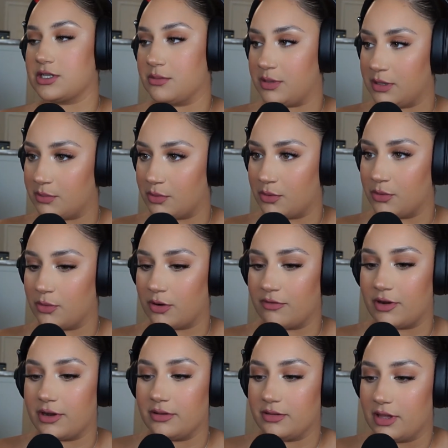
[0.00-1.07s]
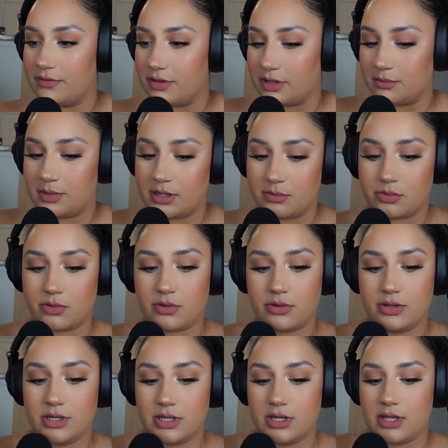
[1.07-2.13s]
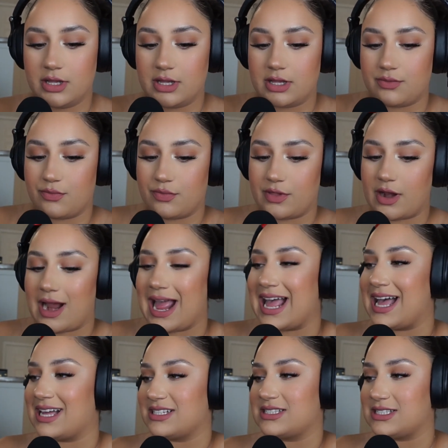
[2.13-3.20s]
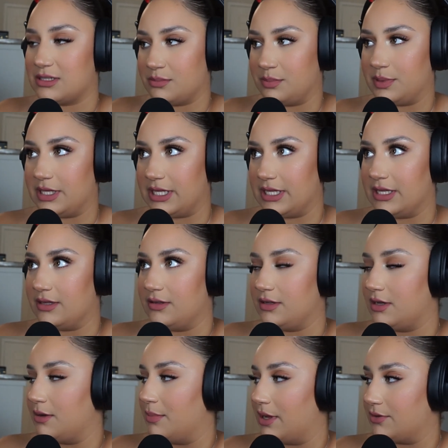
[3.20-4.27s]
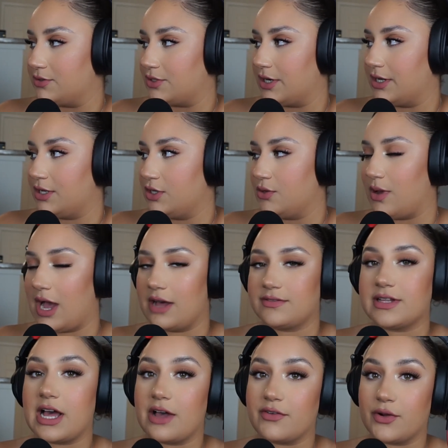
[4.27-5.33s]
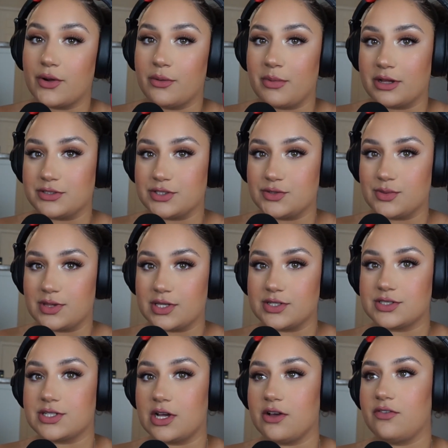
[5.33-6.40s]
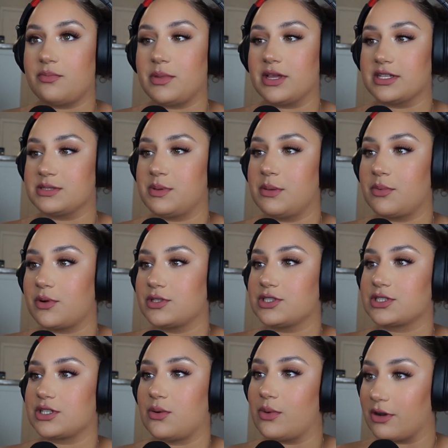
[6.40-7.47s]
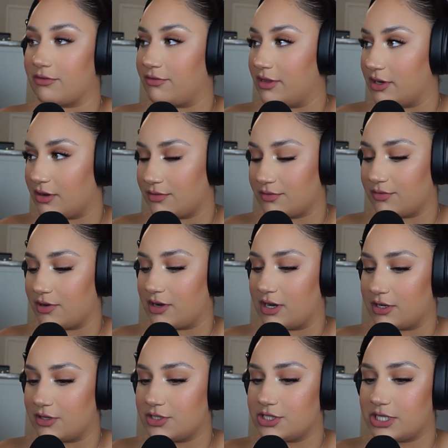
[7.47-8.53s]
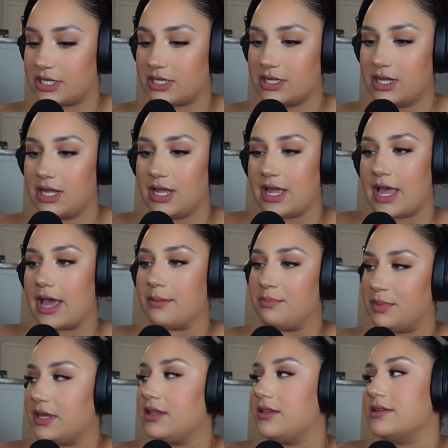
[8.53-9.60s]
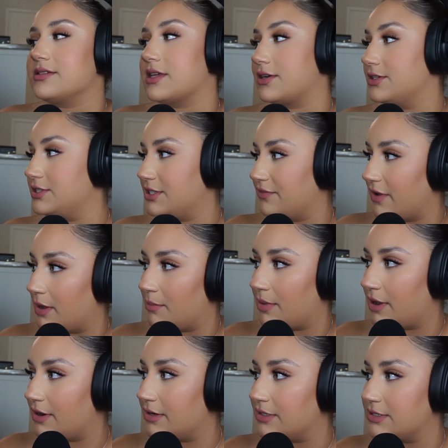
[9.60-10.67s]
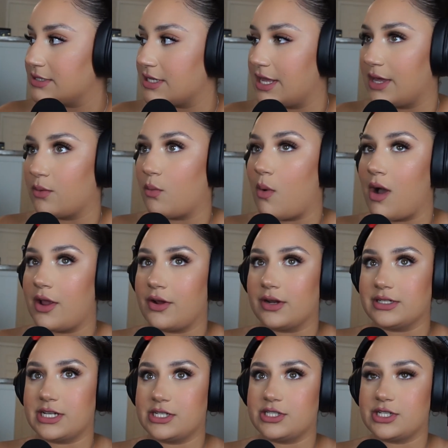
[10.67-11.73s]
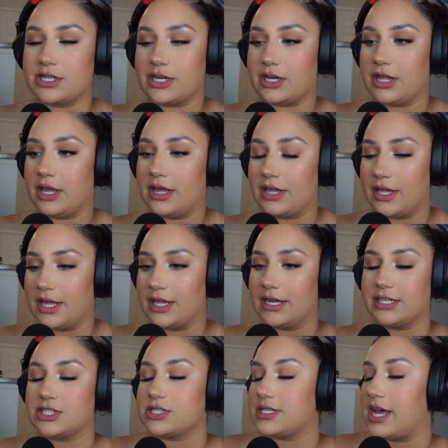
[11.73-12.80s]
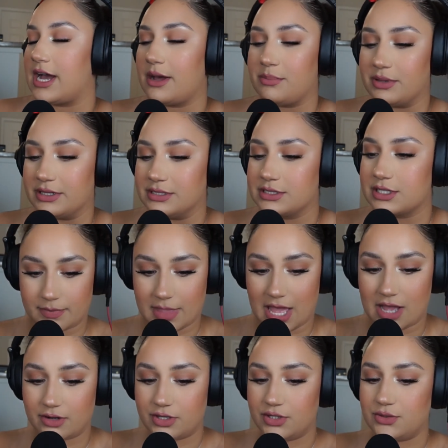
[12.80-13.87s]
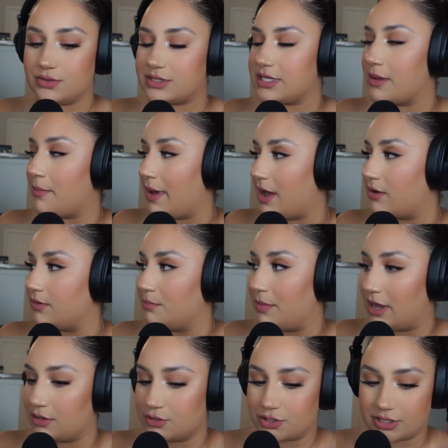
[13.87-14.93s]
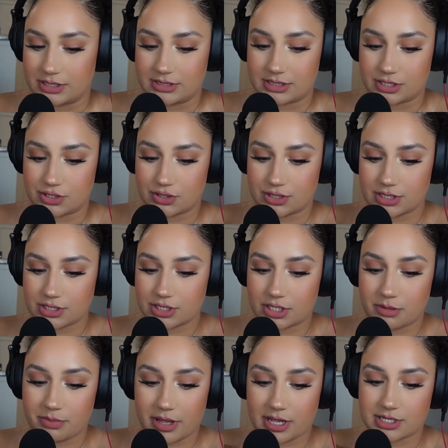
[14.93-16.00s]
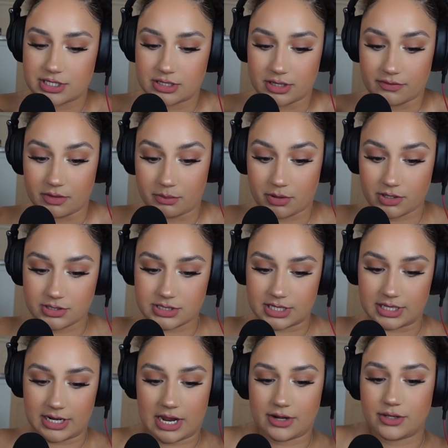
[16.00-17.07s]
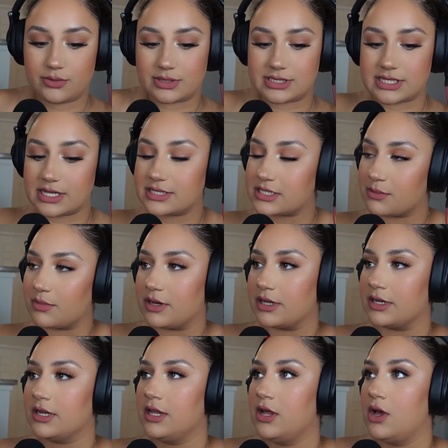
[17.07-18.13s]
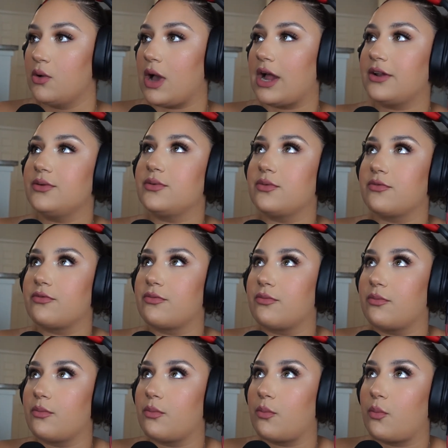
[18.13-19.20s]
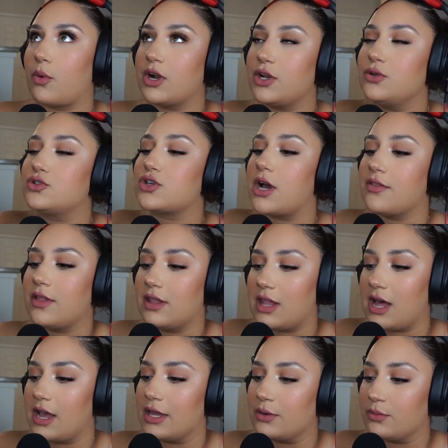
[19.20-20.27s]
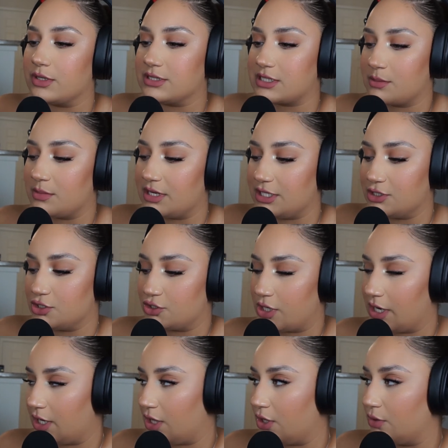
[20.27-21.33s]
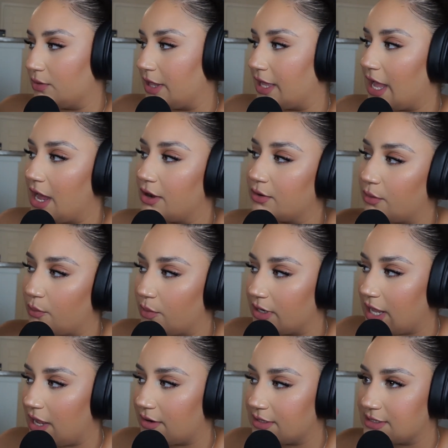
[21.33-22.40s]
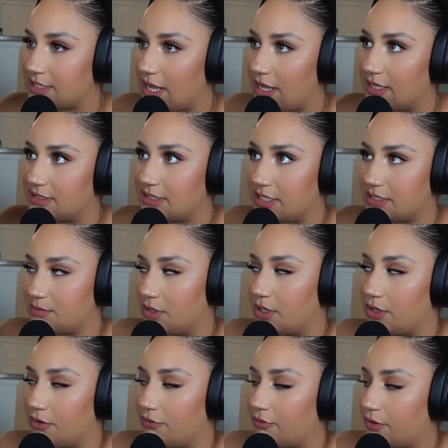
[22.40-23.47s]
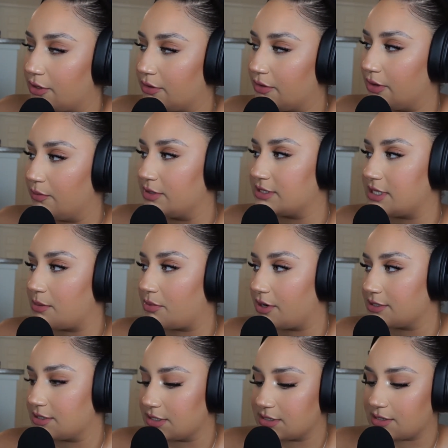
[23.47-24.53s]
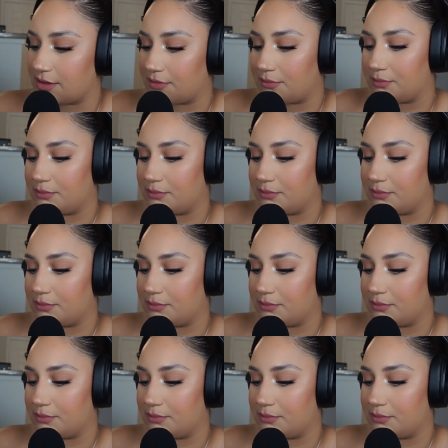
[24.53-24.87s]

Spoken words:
people, who are very loving people, there has to be a boundary. You have to have your own boundaries within yourself, because people are just going to want to feed off of your energy and be these energy vampires and want your attention. And it just happens. How do you set boundaries? Because you're such a compassionate, loving person. How do you assess someone? Where do you draw the line when somebody is draining you? Like how does that assessment go for you? What's that process like?